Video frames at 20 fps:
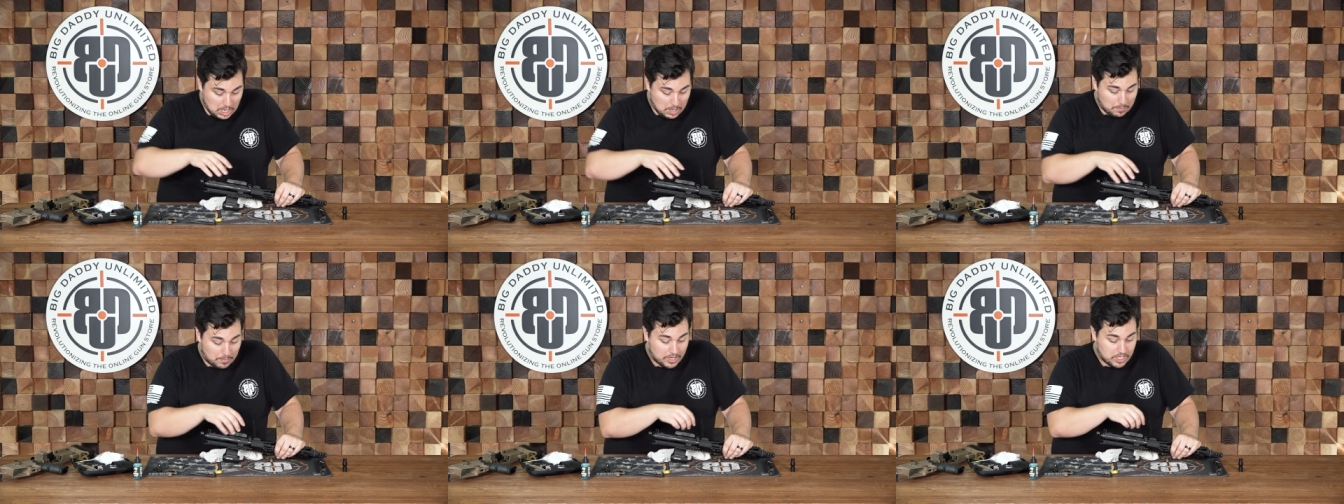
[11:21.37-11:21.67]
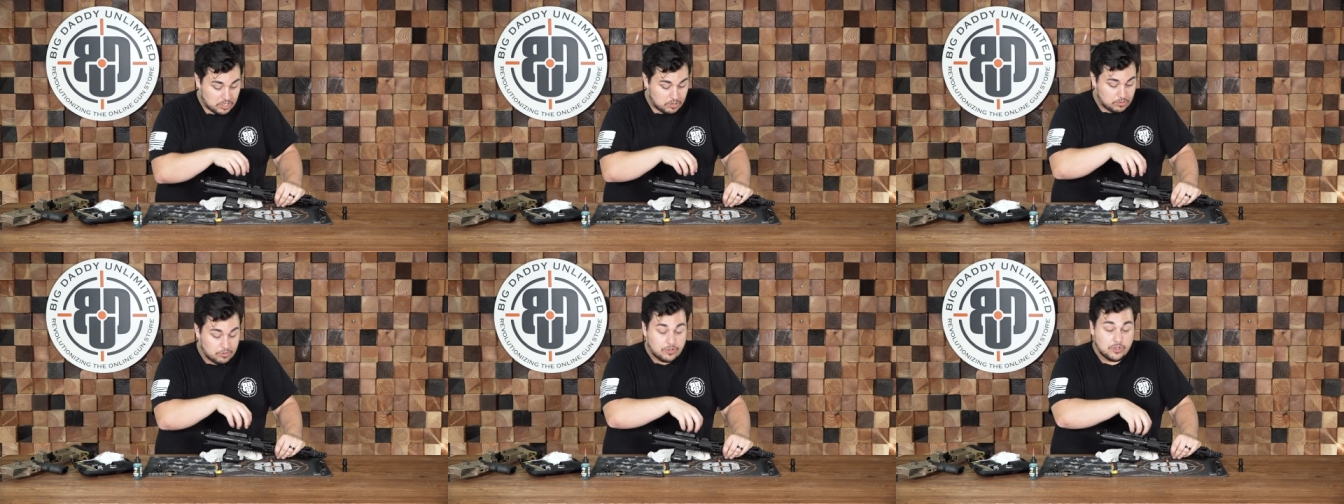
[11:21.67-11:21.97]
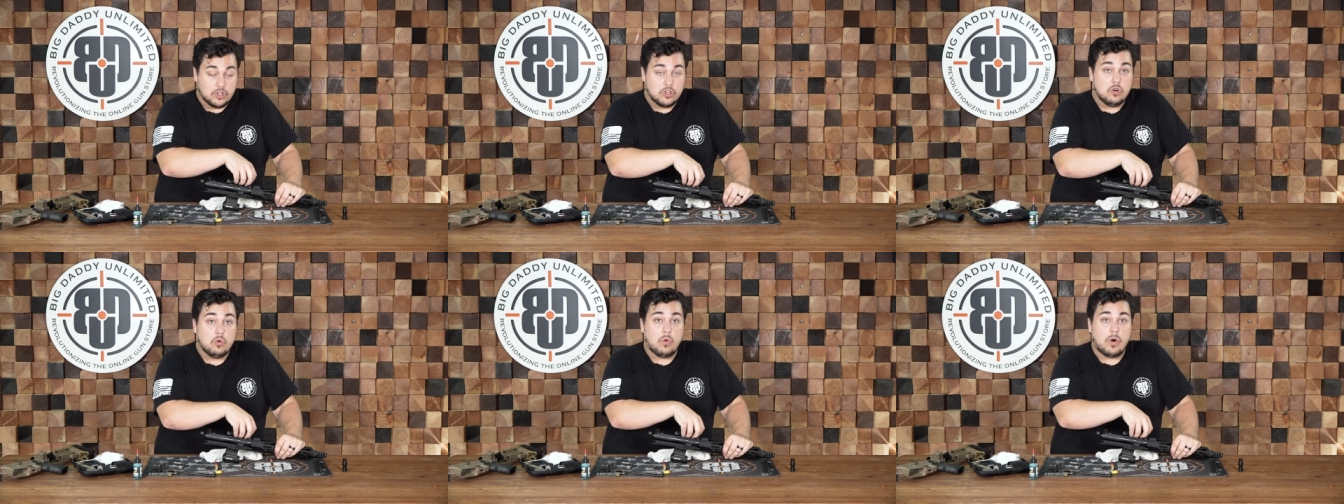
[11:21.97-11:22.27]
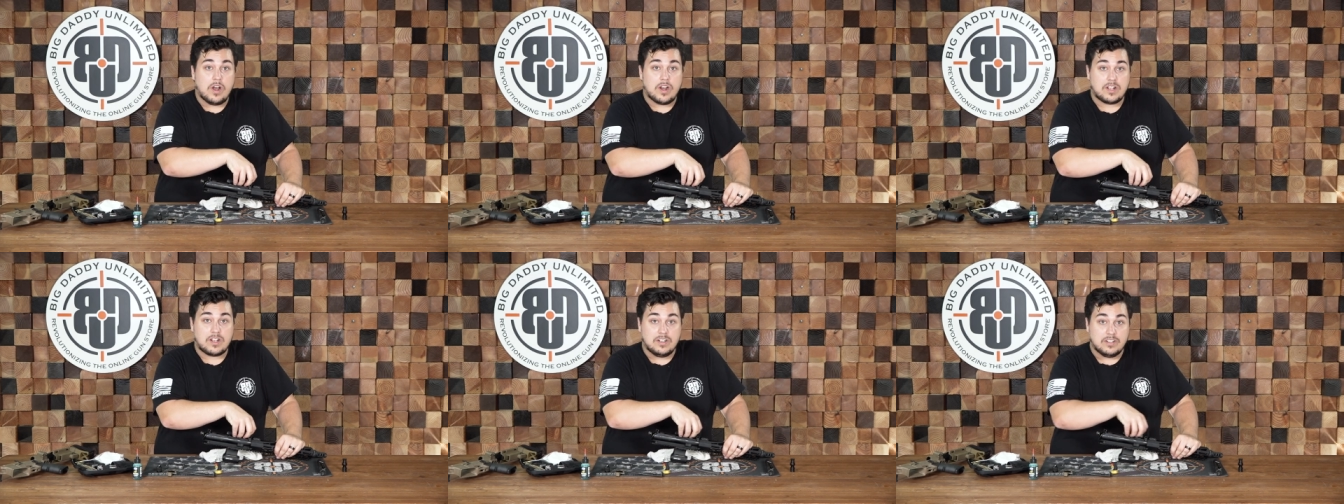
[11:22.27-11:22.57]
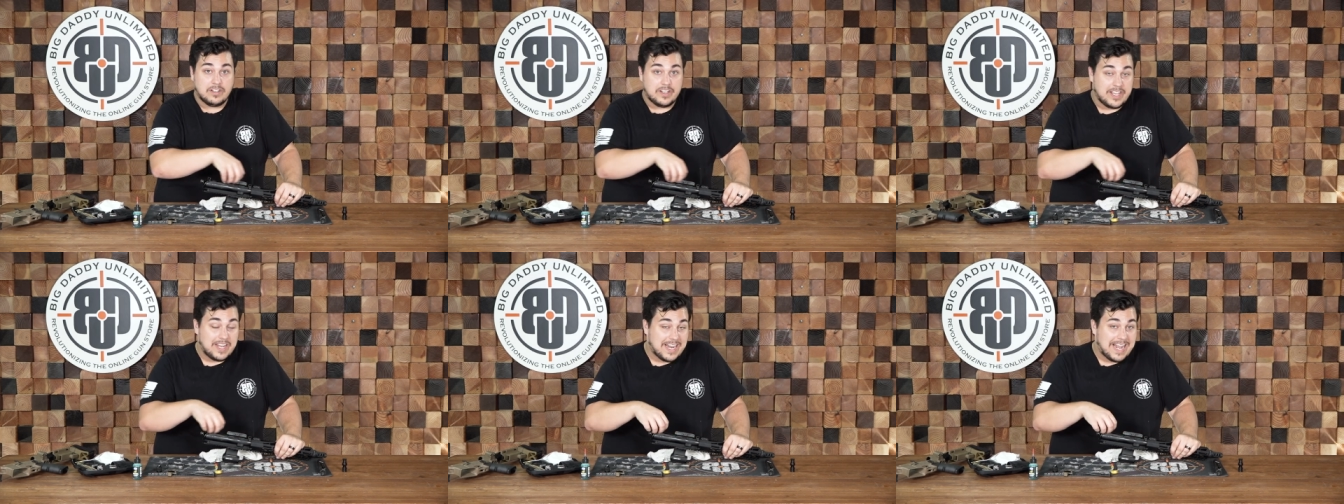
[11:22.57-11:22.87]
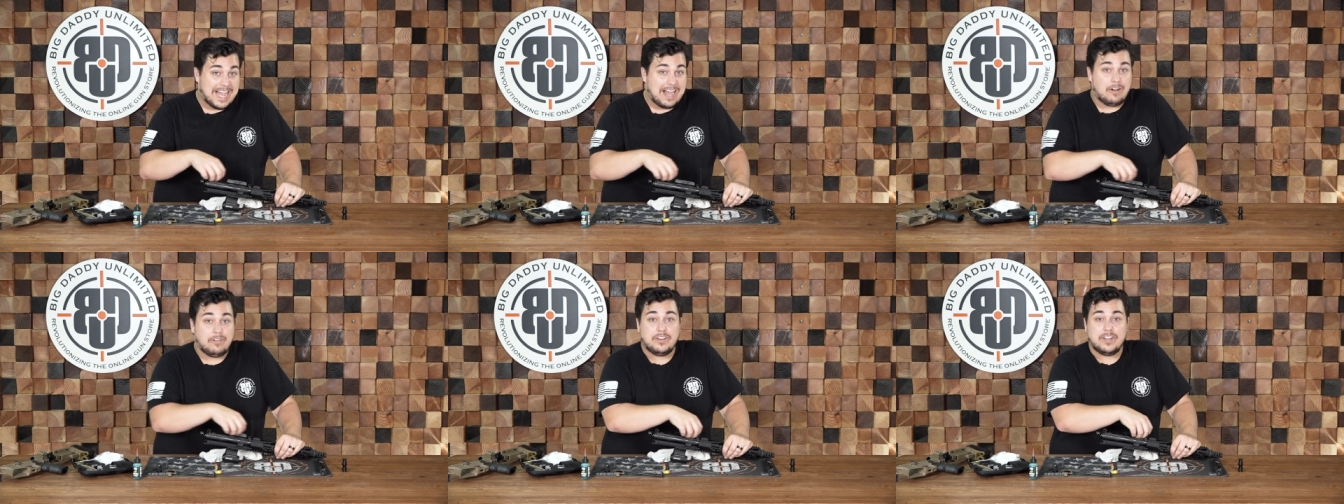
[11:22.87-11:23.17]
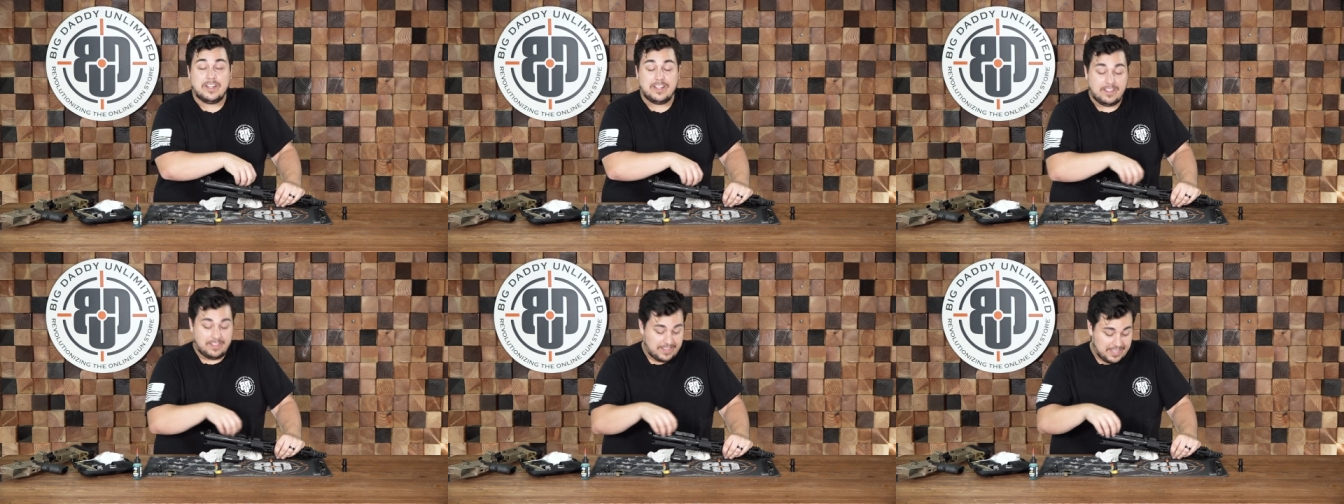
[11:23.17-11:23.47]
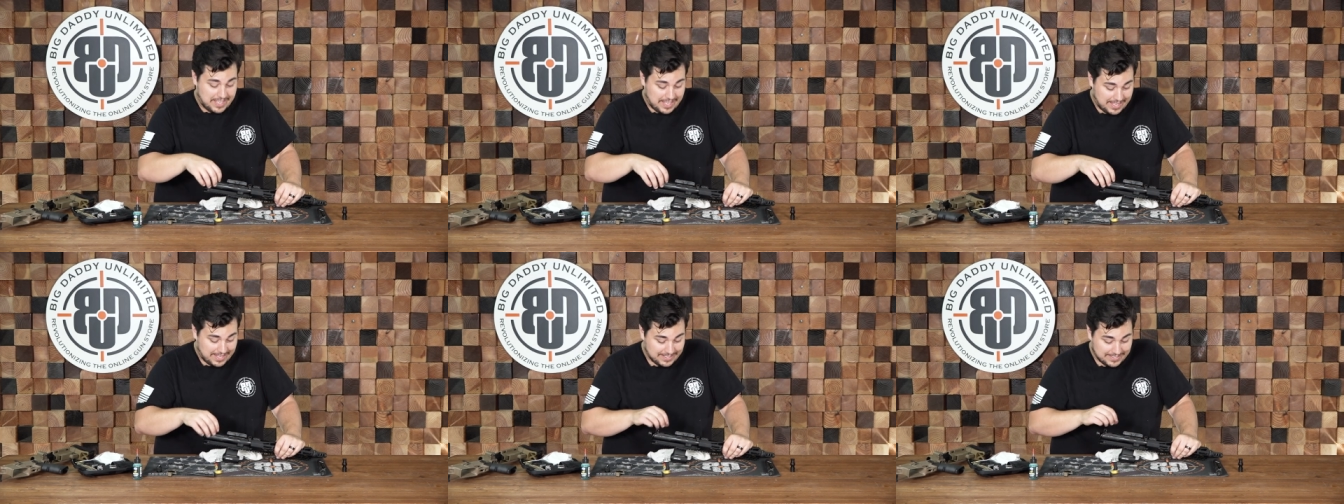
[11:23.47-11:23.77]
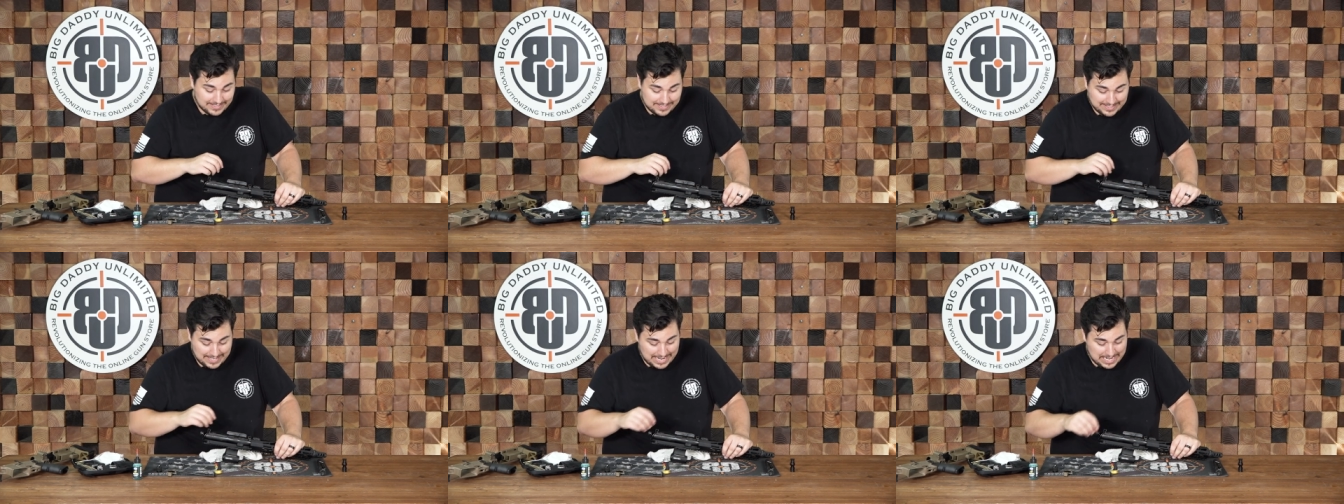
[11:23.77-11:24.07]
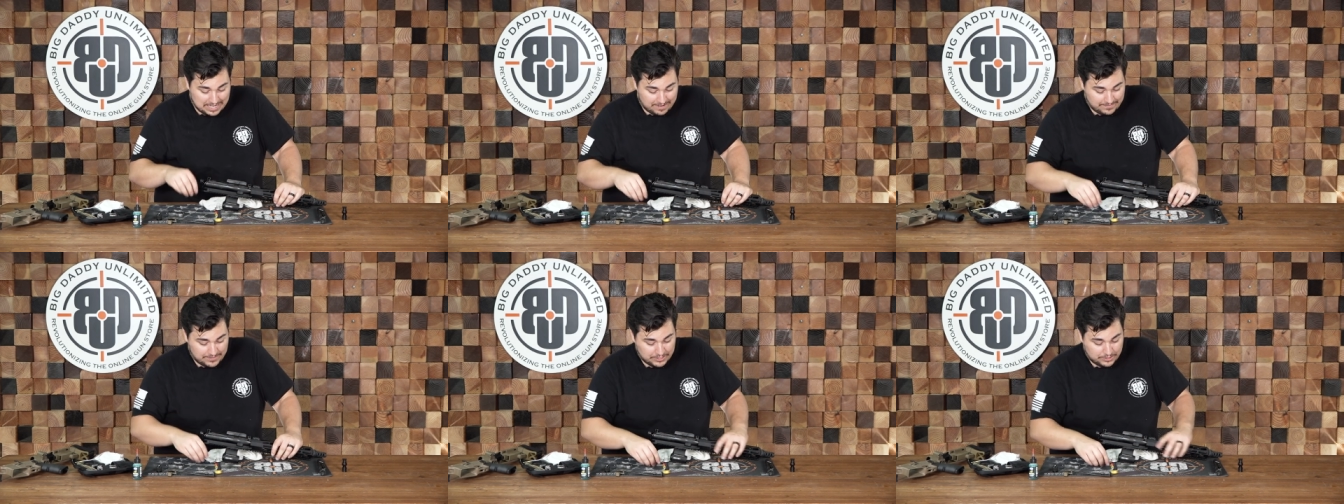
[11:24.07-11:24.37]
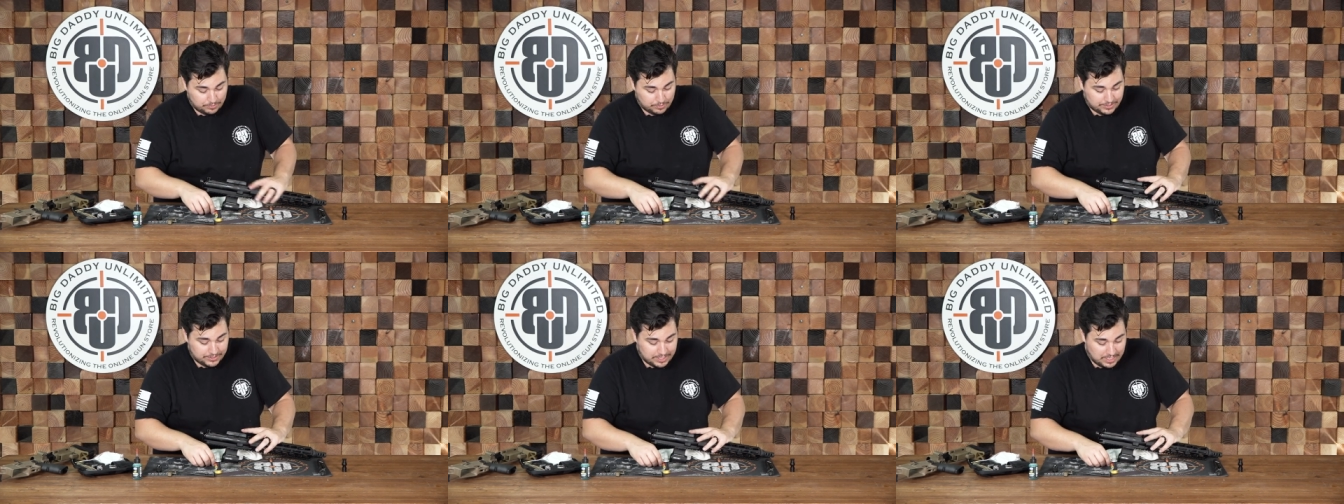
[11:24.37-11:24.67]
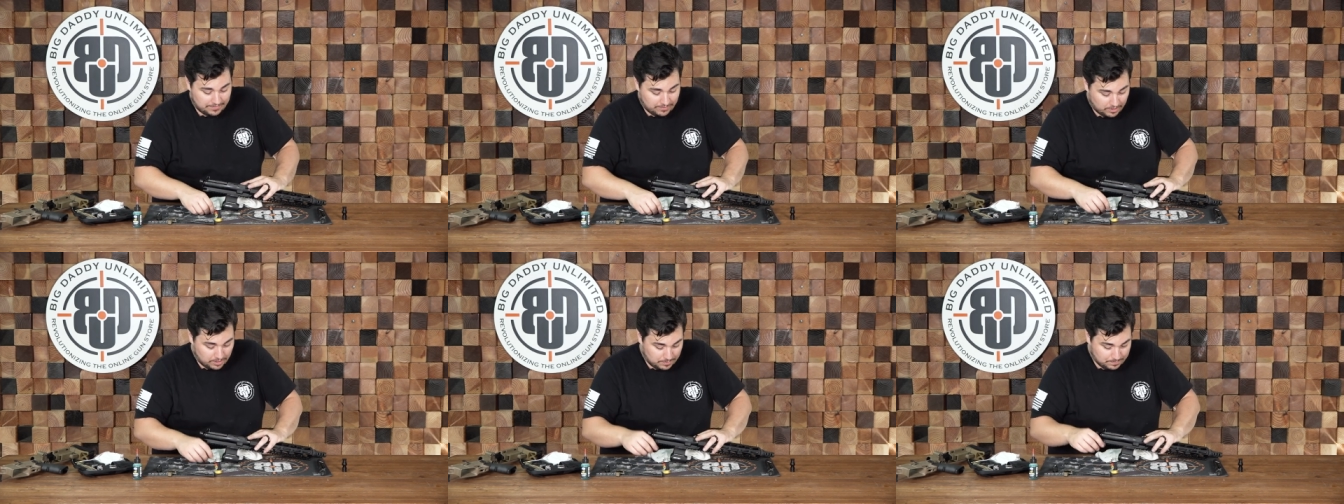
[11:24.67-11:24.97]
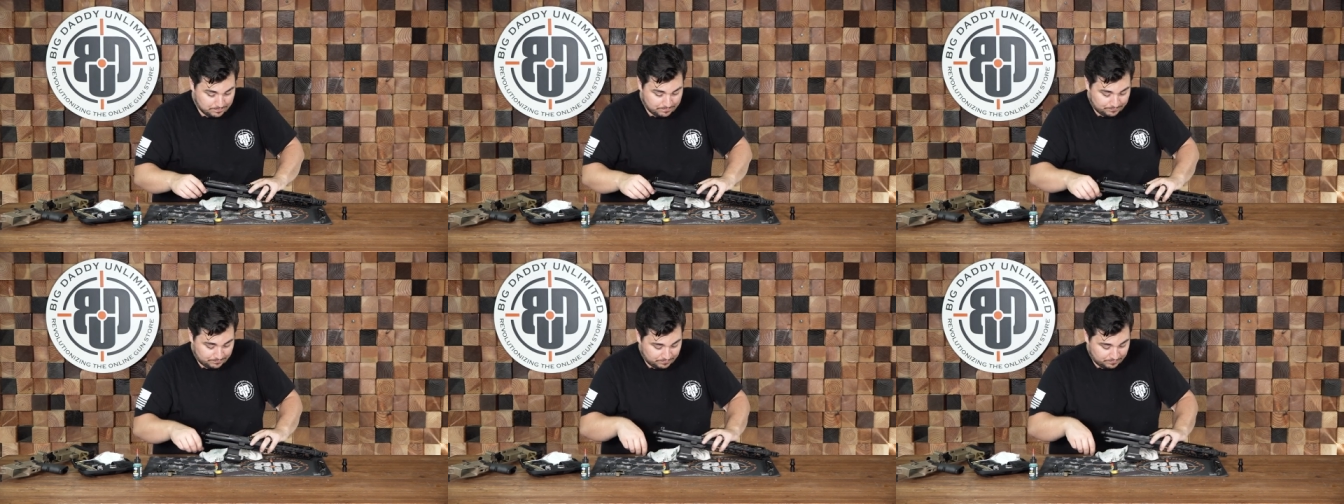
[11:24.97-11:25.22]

but you do want to clean out the inside of this receiver.